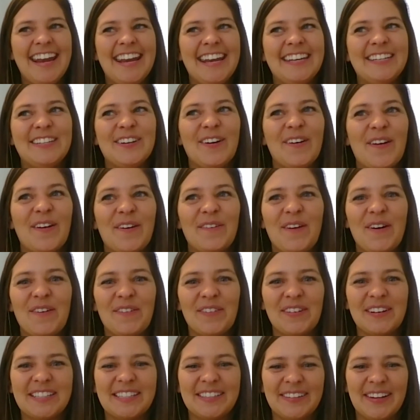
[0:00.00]
don't know what
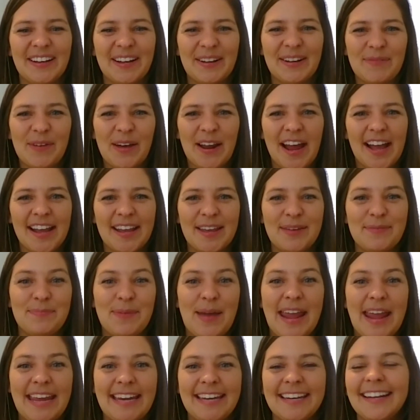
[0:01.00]
we're doing, but I can
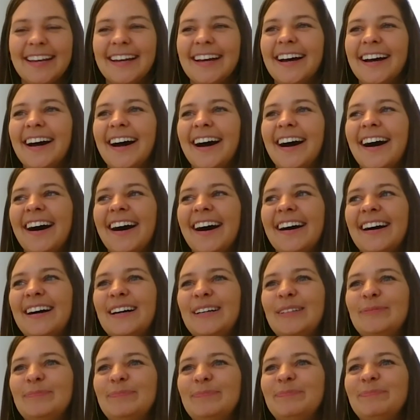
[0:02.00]
paint.
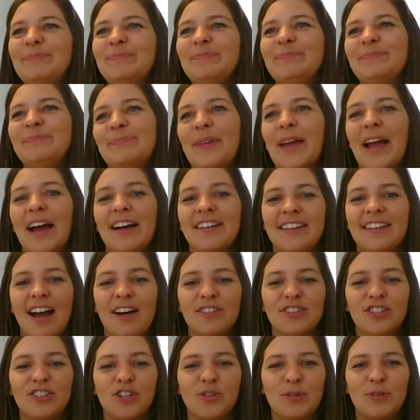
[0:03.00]
But yeah,
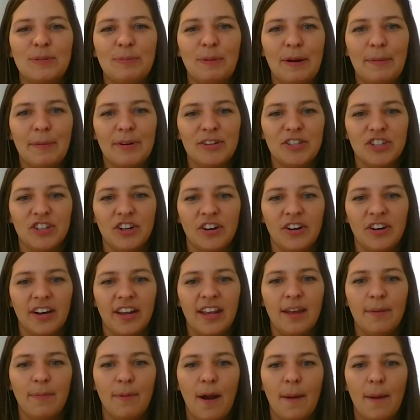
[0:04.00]
house 2 is pretty much a
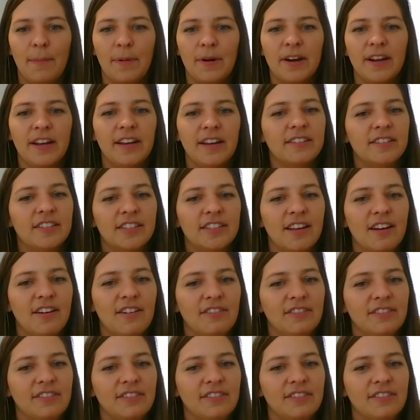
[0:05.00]
turnkey property. So